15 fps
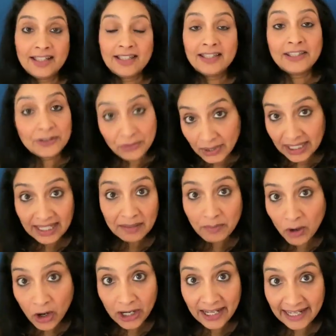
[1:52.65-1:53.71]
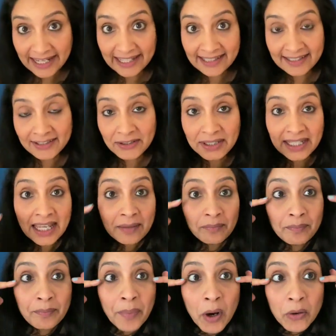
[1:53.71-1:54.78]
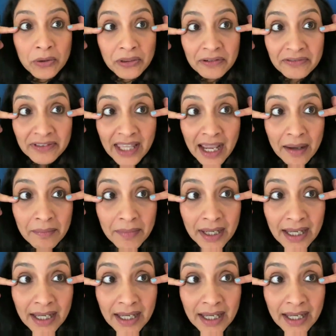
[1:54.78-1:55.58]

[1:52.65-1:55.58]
The tricky part is to get both of them